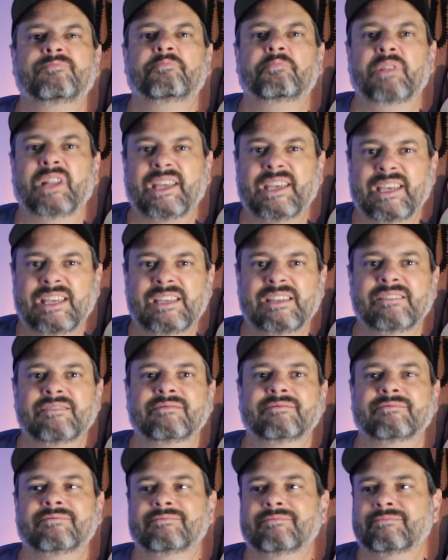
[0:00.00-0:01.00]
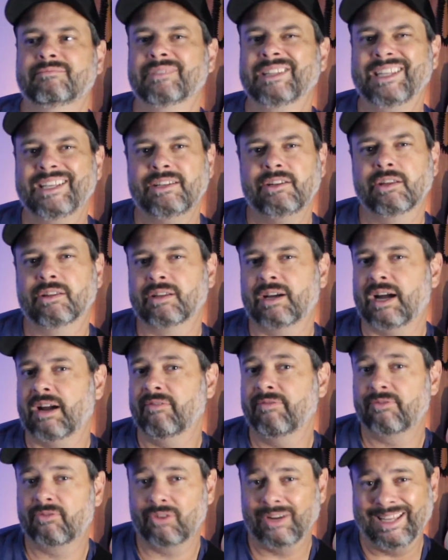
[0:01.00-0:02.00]
play lead guitar
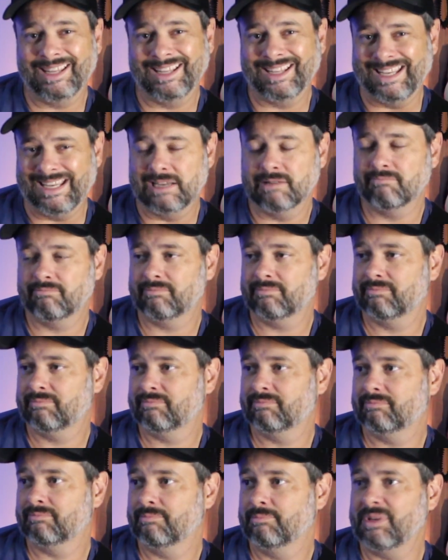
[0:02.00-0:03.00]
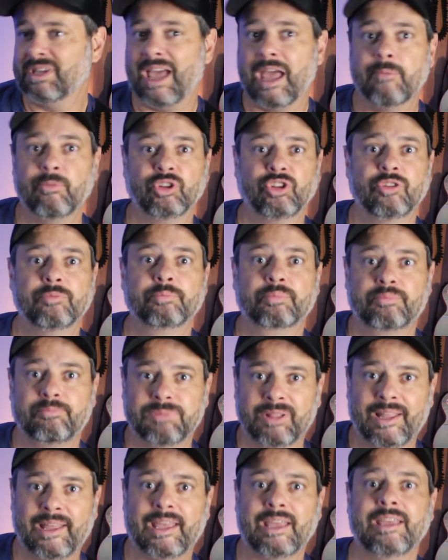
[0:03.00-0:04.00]
freely, be able to
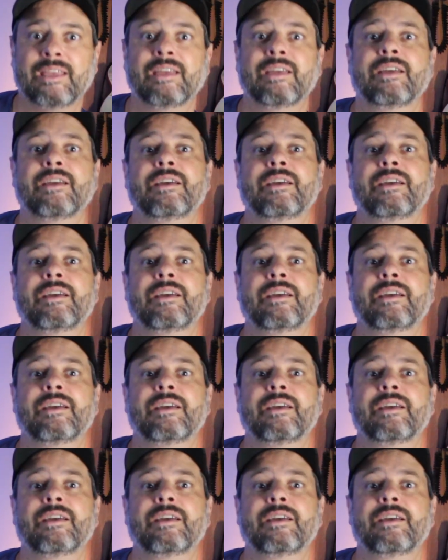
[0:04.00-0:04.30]
play